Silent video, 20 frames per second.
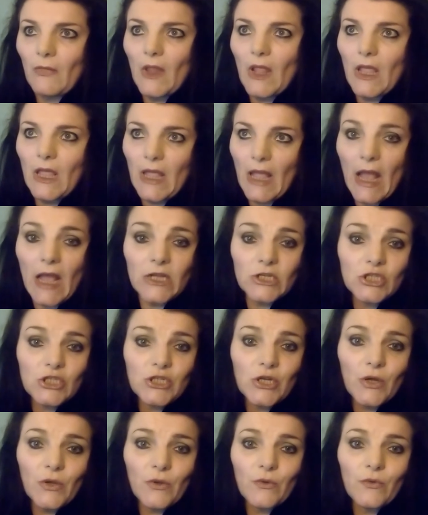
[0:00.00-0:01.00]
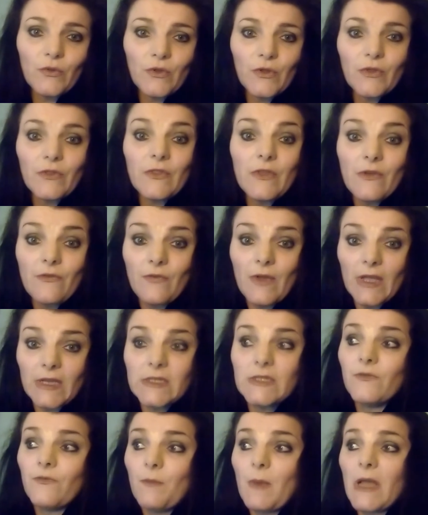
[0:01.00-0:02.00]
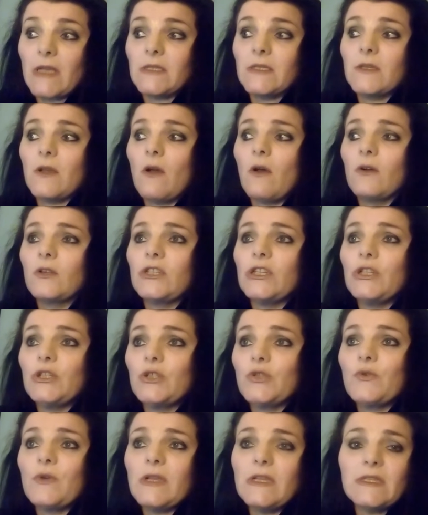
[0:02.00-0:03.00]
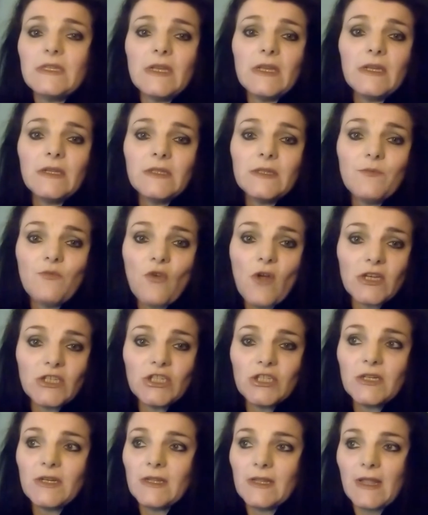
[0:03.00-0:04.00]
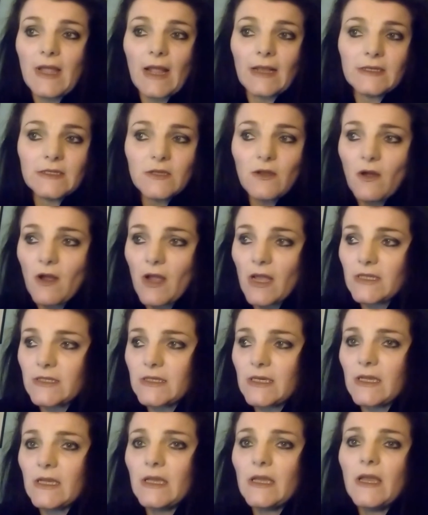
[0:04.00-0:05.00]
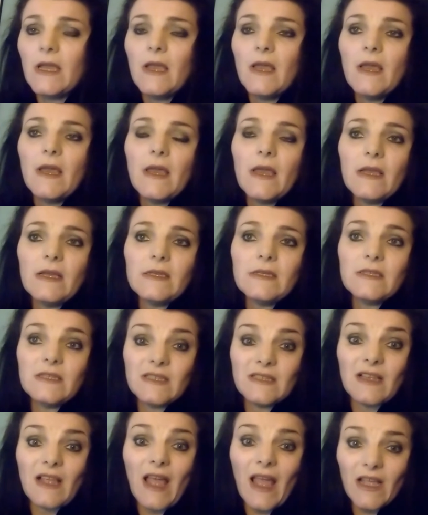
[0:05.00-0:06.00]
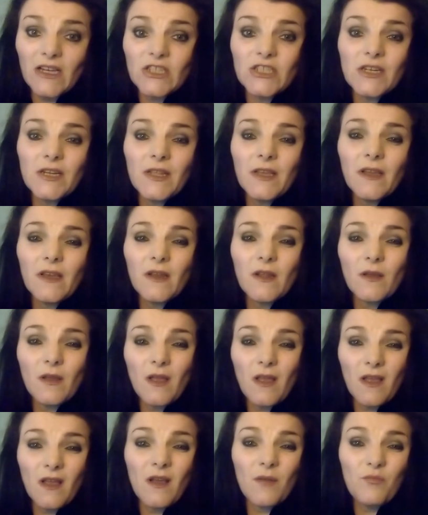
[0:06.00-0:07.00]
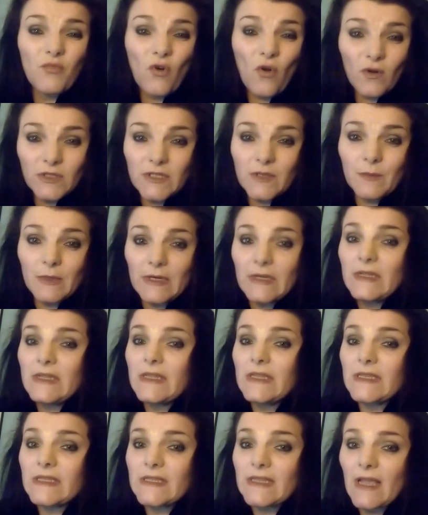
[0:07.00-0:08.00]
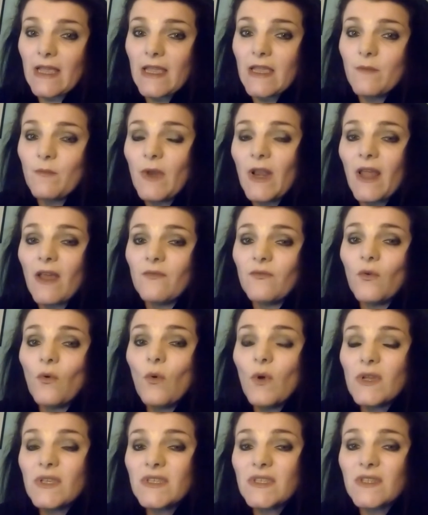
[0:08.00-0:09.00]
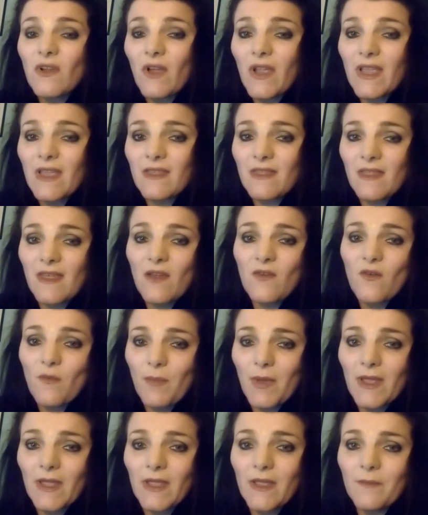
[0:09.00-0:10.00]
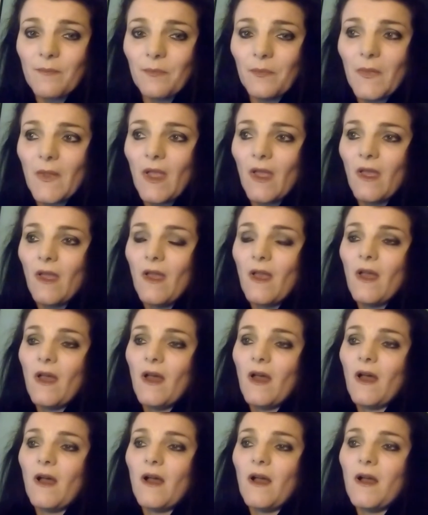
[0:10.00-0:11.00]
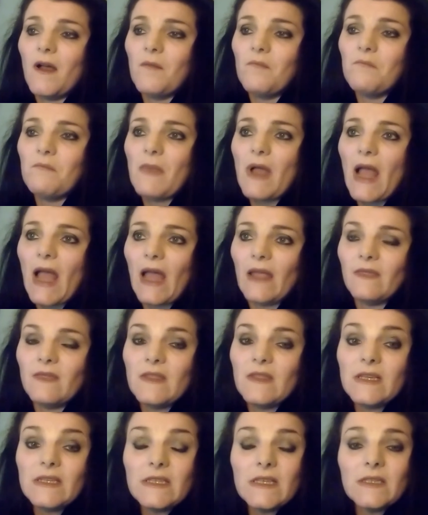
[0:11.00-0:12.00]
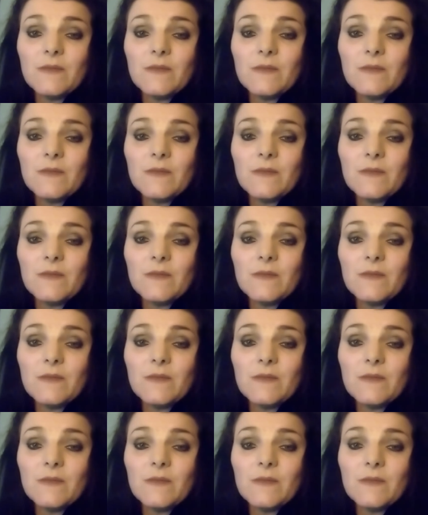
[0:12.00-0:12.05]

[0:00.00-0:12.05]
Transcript: it has shown that the effects of massage in treating depression and anxiety is actually at approximately the same level as psychotherapy. And this is